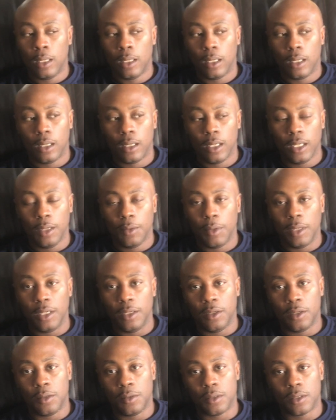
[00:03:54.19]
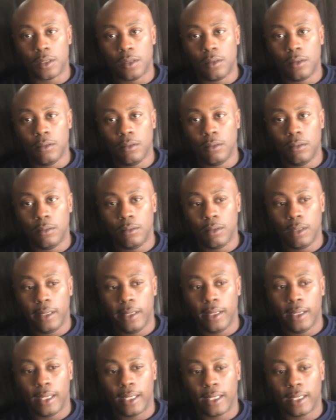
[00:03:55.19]
Uh, anyway, the door was old.
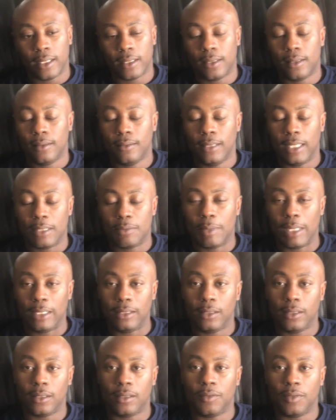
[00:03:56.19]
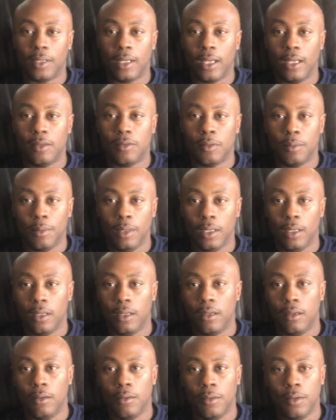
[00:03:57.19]
And I guess that's my justification for me
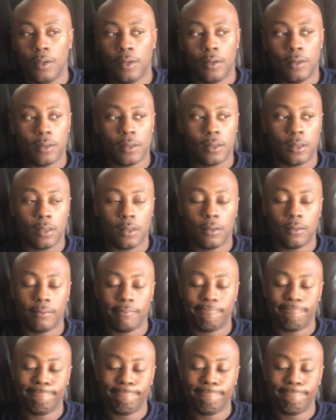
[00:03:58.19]
getting a new door. So...